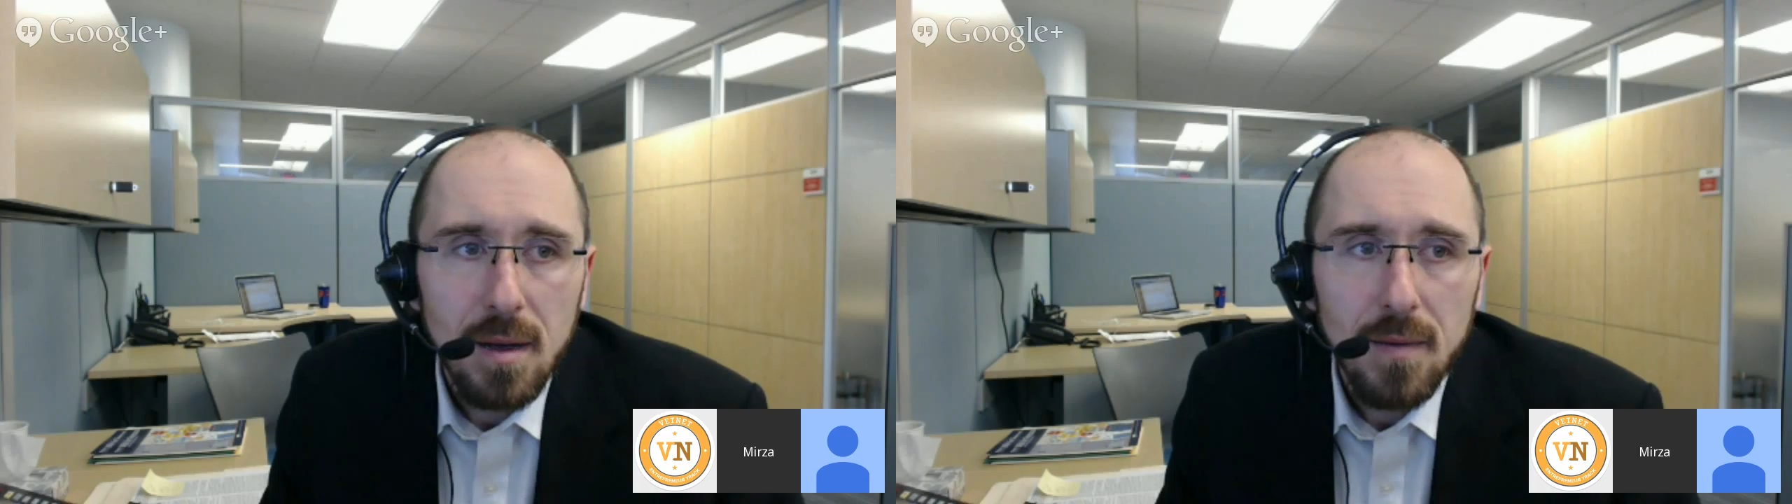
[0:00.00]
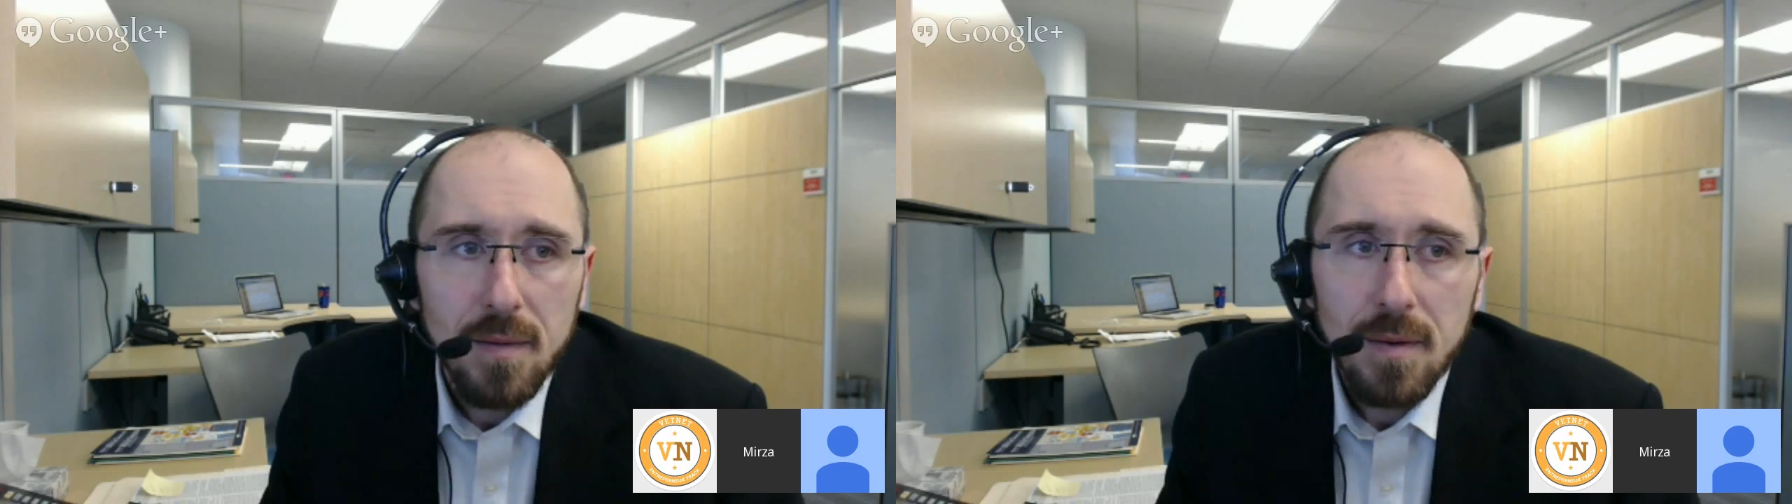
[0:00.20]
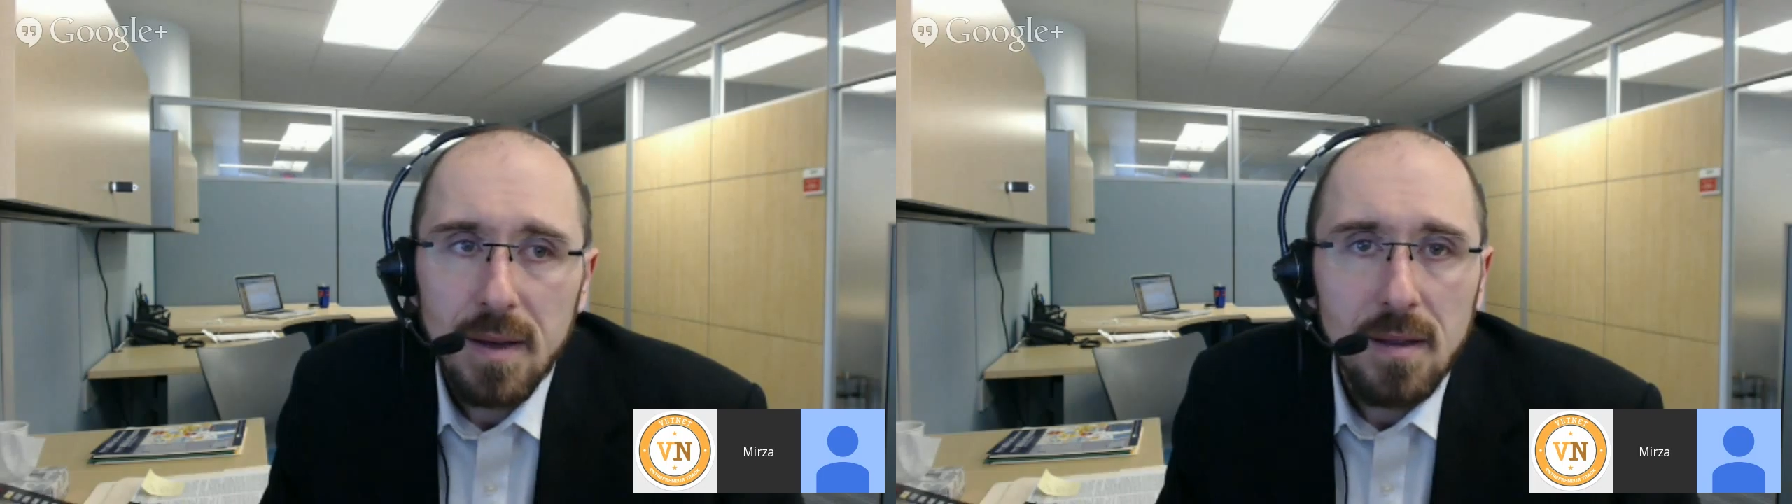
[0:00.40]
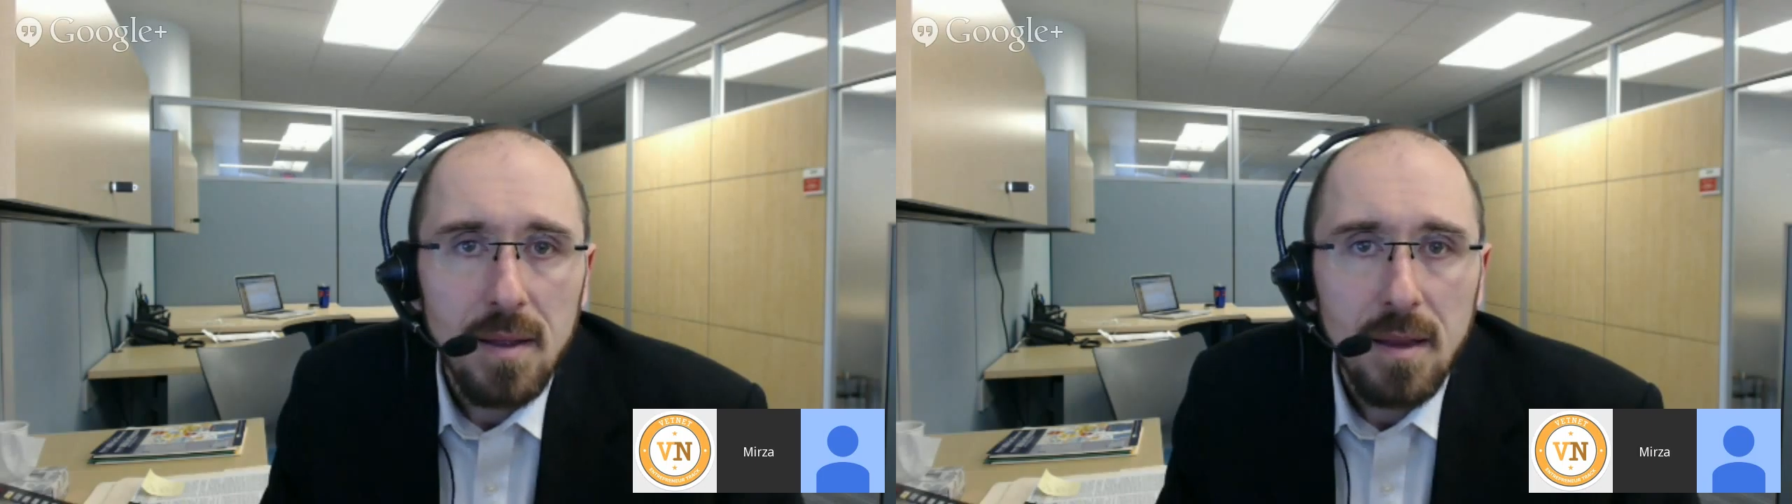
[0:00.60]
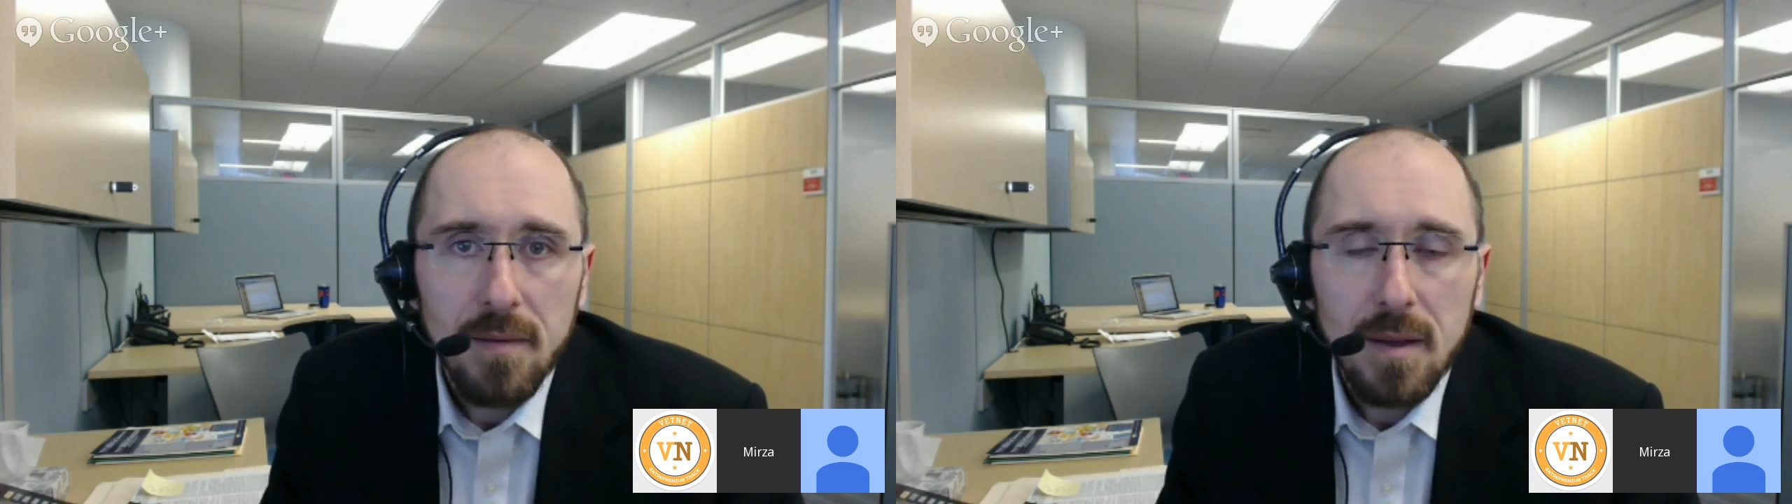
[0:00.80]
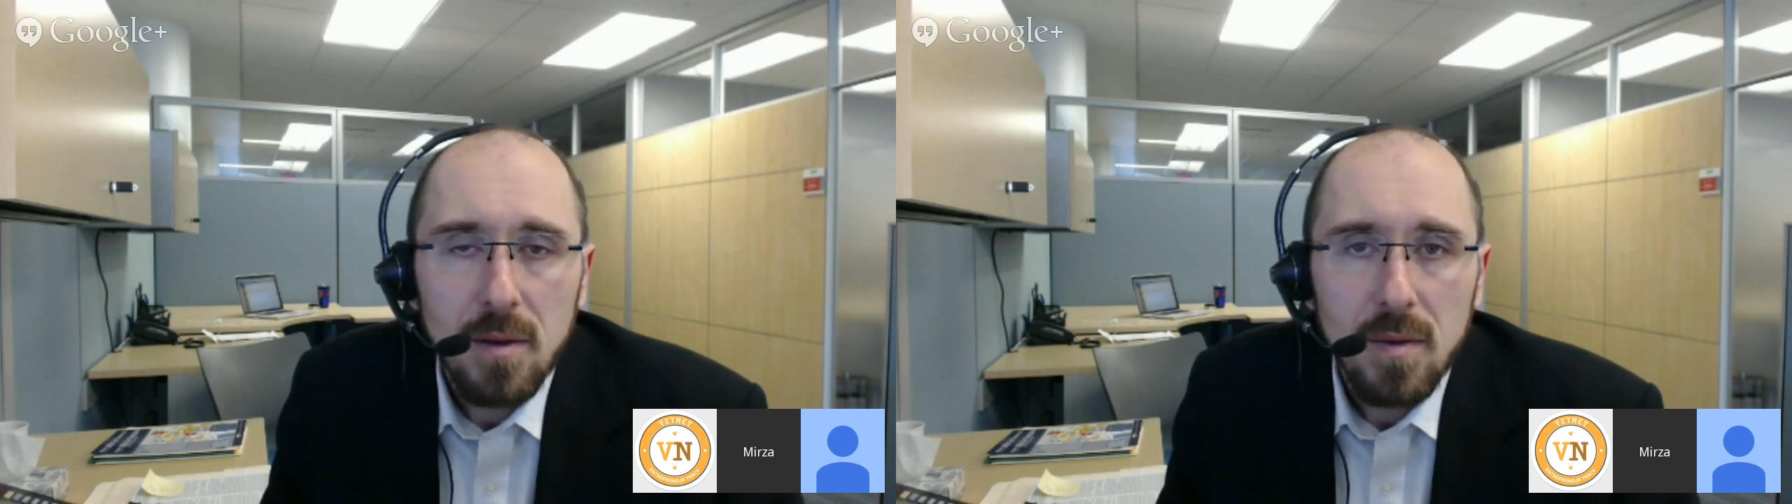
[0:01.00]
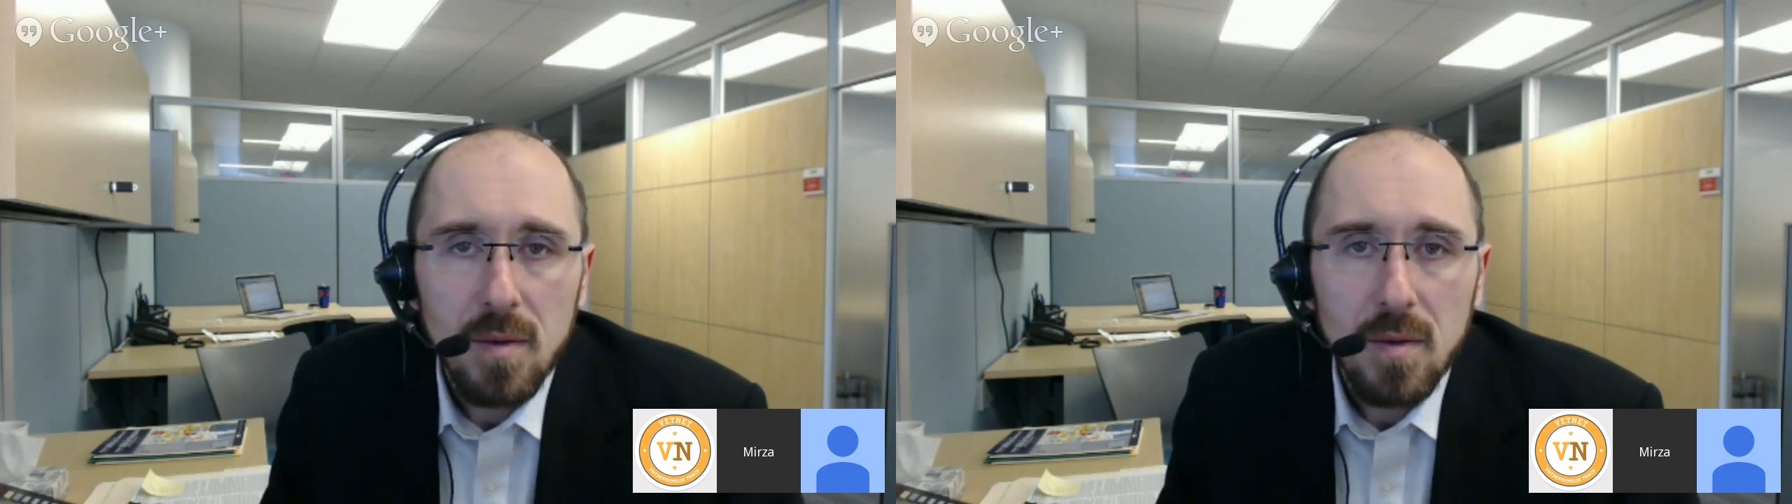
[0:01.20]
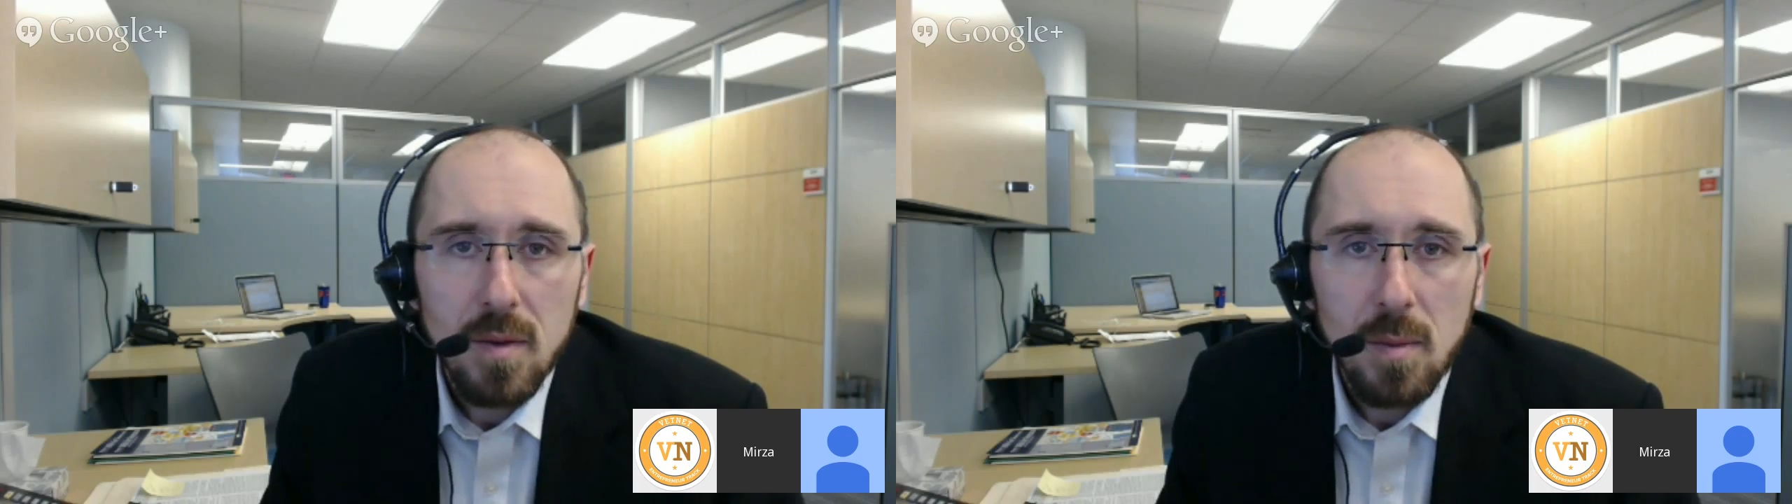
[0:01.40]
If you wait another week or two,